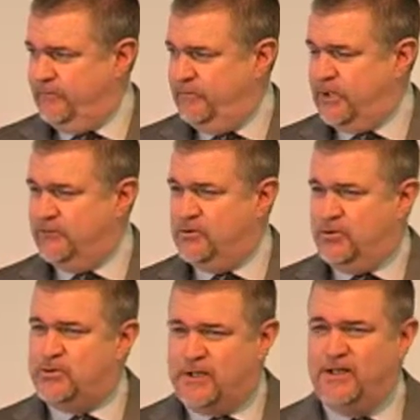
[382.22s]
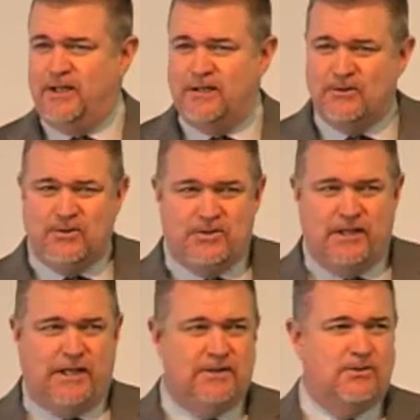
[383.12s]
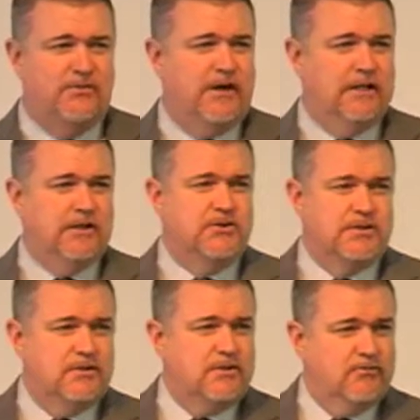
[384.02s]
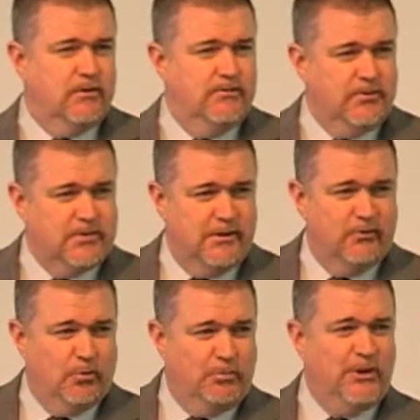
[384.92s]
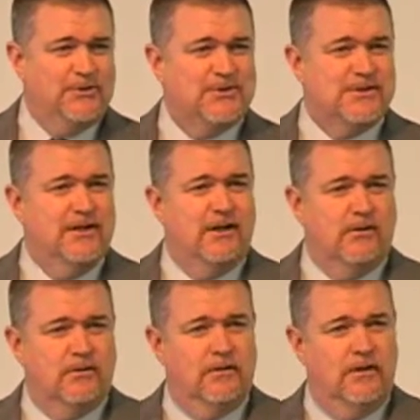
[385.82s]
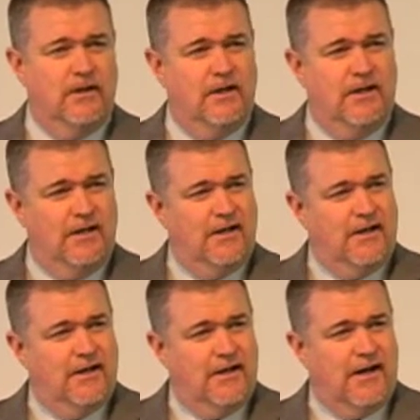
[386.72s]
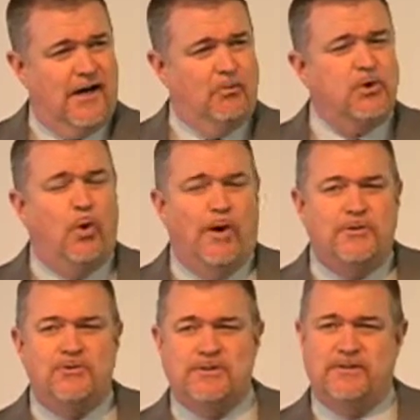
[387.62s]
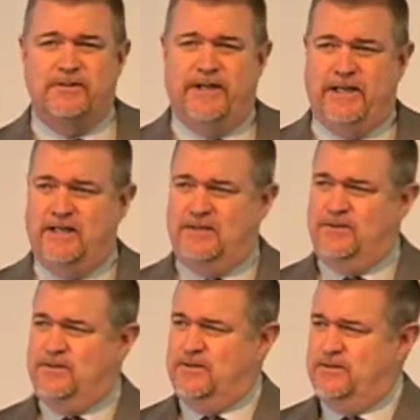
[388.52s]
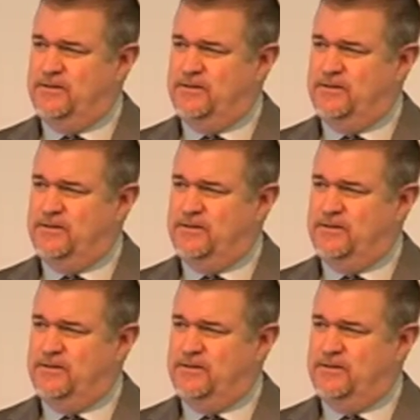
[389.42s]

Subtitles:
But after studying this text fairly extensively for several months now, I would question that.